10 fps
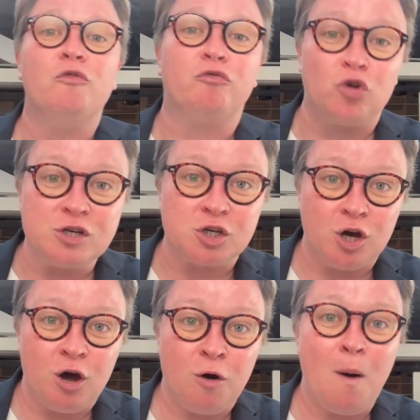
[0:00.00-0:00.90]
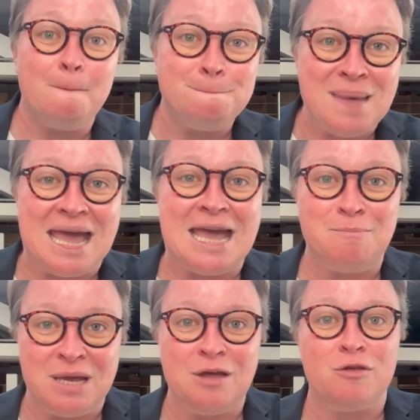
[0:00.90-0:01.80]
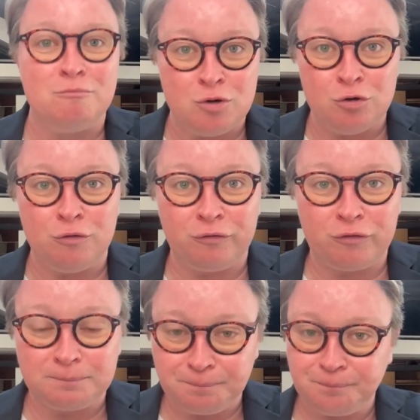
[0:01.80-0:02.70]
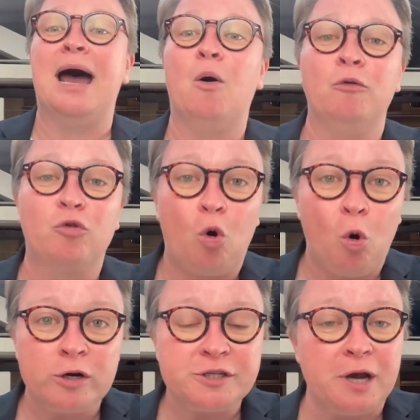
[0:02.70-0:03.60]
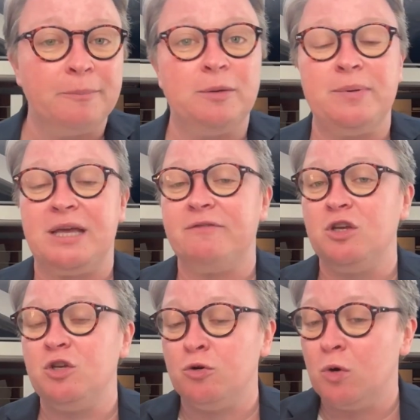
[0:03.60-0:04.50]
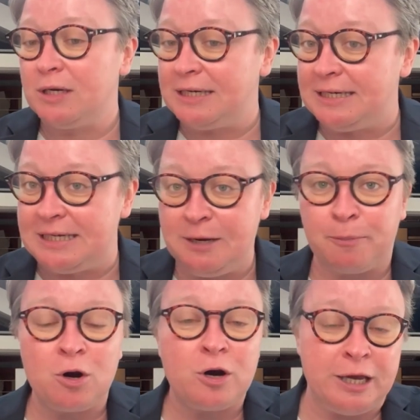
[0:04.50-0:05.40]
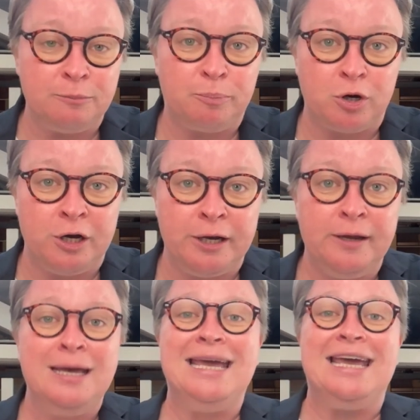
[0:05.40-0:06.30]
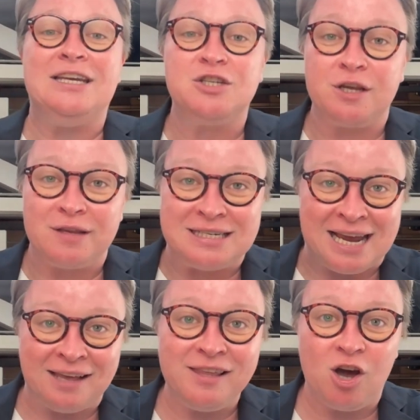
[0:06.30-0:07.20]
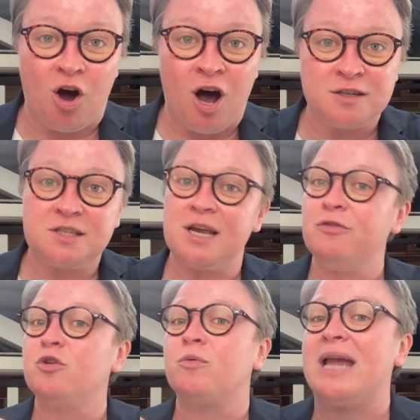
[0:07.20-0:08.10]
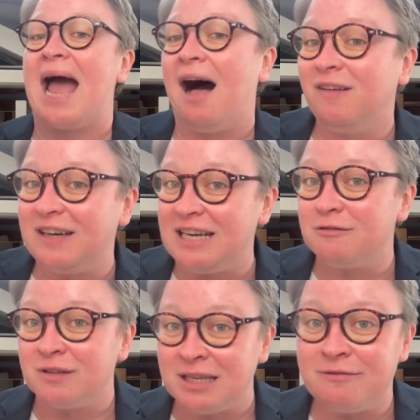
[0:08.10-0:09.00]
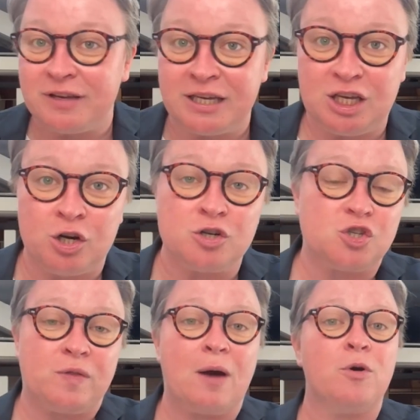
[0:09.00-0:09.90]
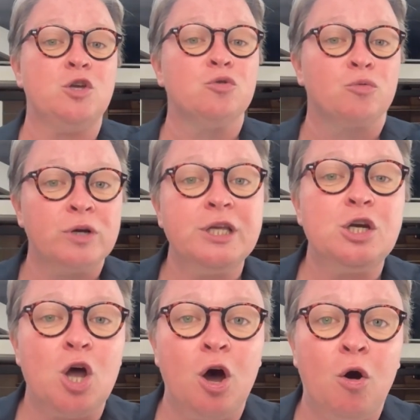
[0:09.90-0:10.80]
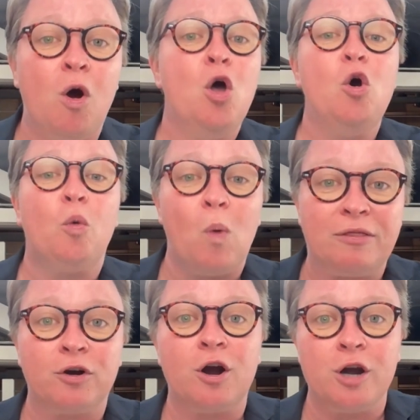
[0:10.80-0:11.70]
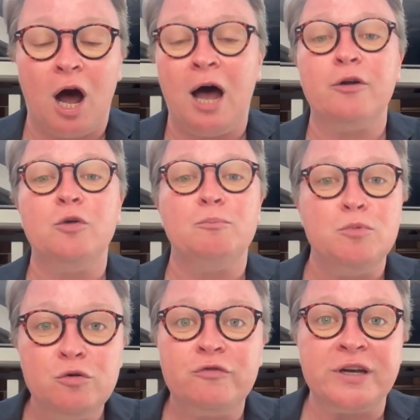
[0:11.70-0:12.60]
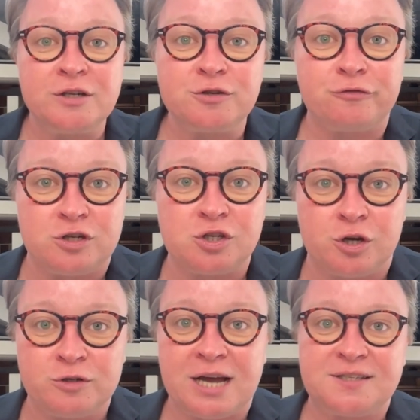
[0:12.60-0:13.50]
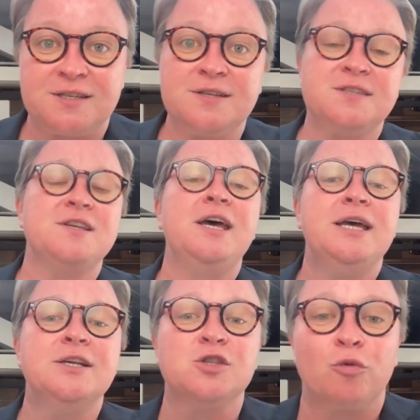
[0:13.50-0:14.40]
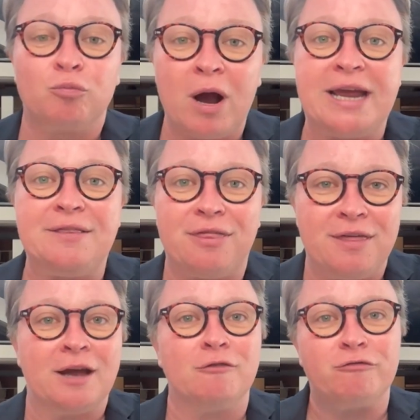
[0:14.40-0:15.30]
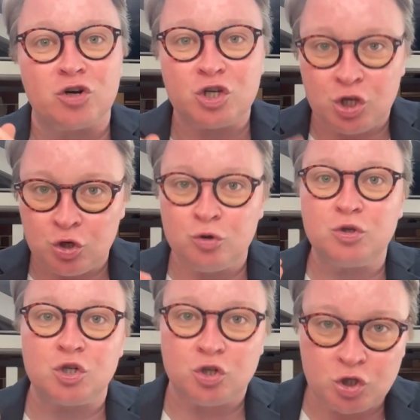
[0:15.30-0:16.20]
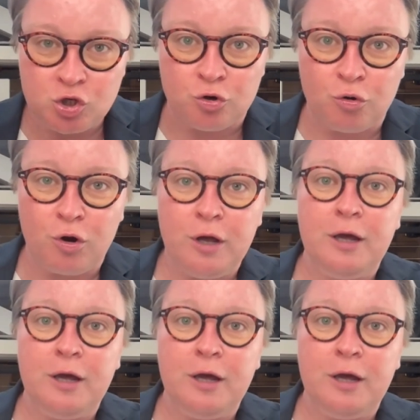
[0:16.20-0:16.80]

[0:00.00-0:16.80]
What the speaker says: Frisco may be the move. Now, of course, I'm going to be giving you deeper input into the daily costs and the reality of living here, so that way you really know whether or not moving to Frisco, Texas is the right thing for you to do.